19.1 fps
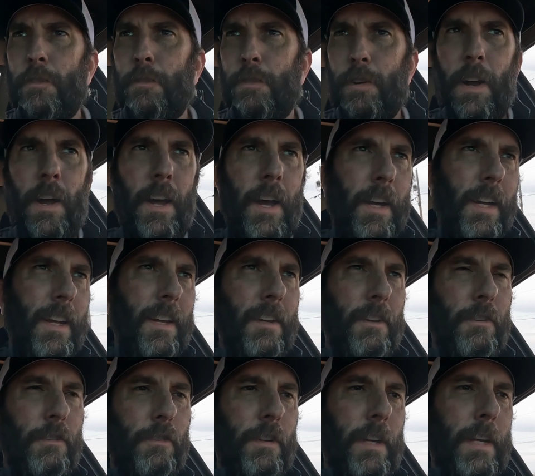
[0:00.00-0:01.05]
Getrag
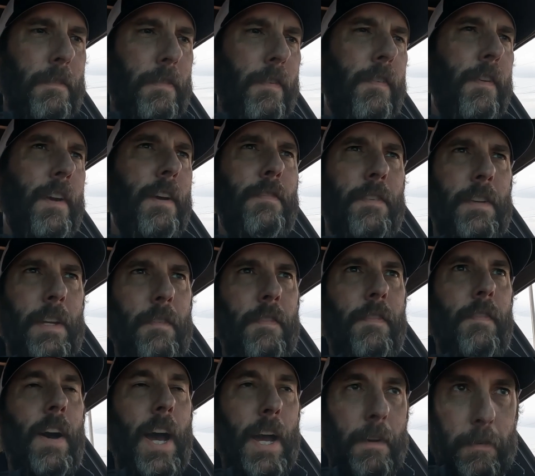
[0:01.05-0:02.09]

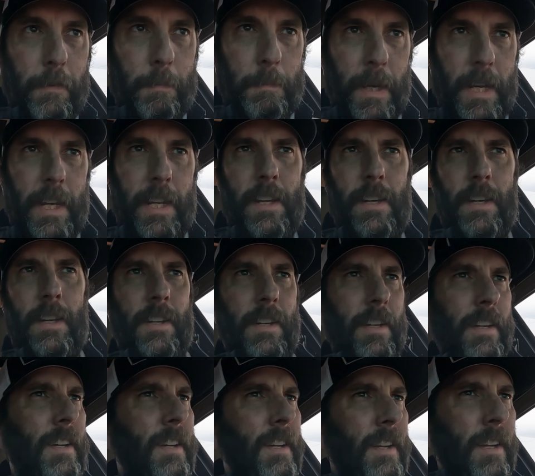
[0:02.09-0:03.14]
G50 5-speed,
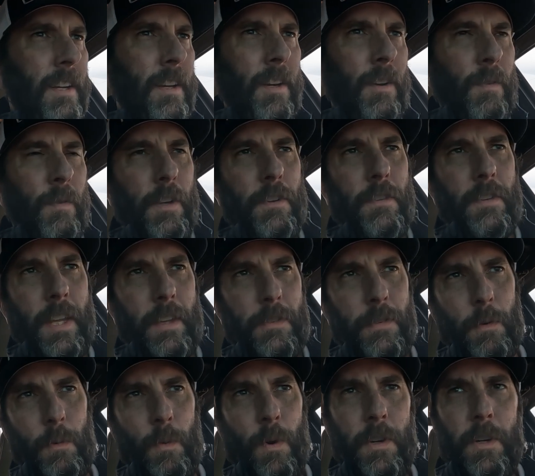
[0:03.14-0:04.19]
which
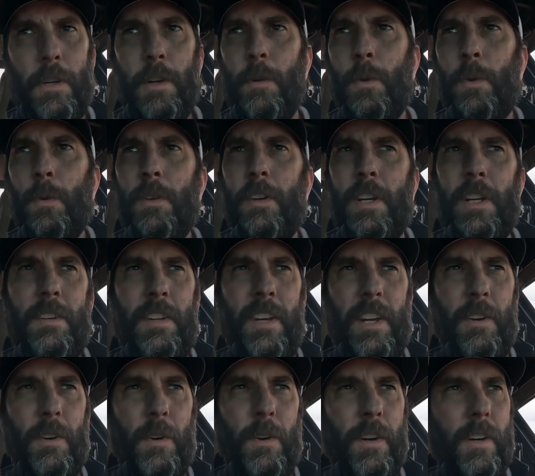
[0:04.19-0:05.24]
that's a one-year only
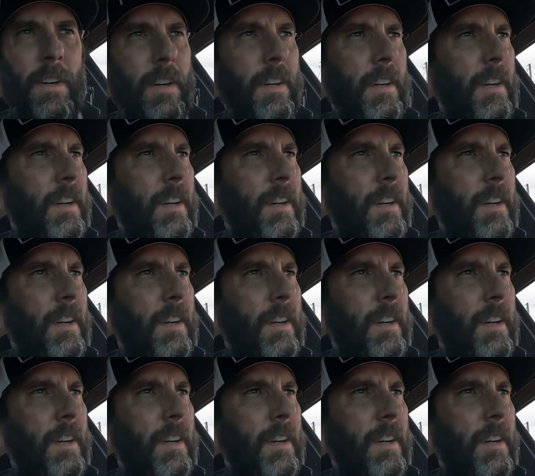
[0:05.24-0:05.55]
deal